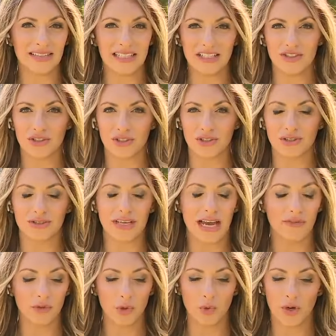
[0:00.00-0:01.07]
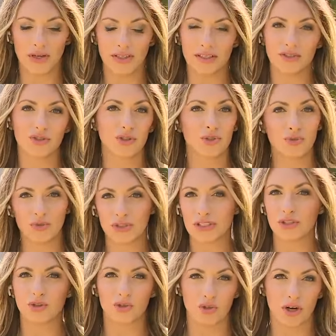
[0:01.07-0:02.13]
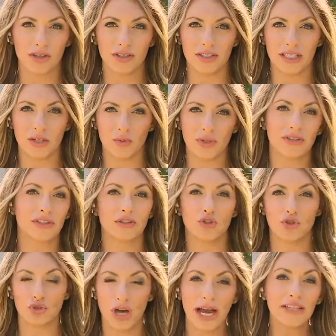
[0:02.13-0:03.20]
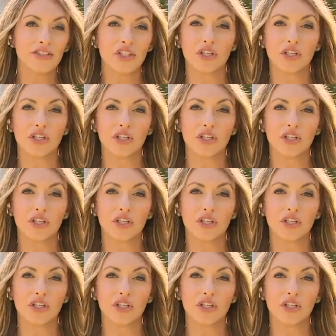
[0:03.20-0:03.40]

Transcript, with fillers: teachers, everyone is just really struggling with this tragic